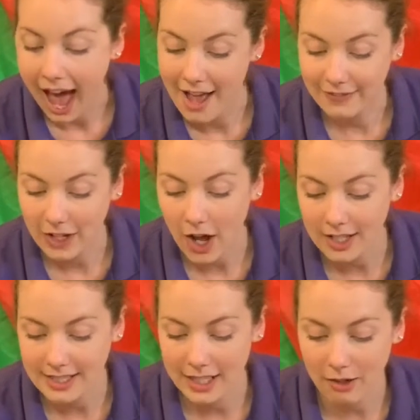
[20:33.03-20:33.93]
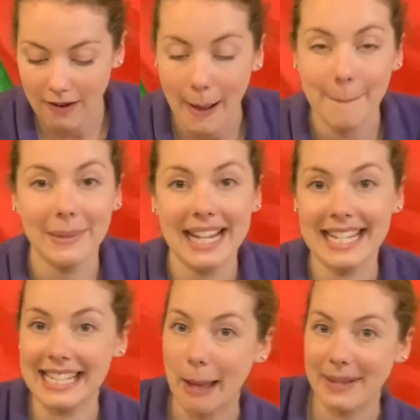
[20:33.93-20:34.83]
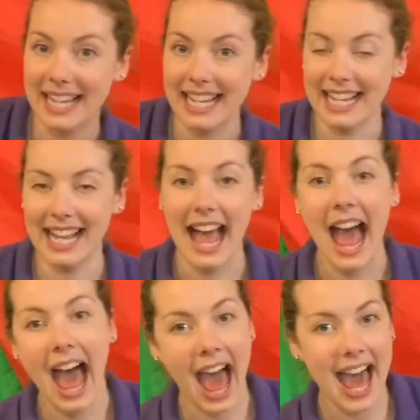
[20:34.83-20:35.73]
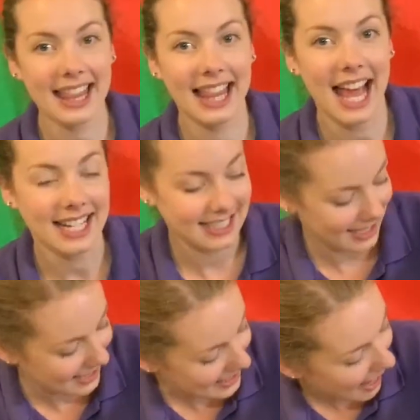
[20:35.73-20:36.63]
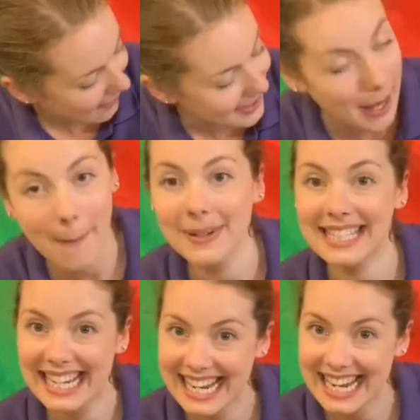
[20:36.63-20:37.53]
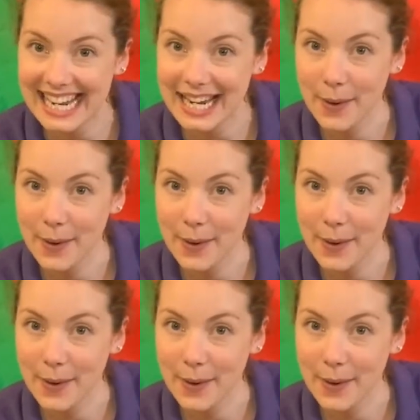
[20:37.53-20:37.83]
I've got a rumbly tummy, I'd like to have some tea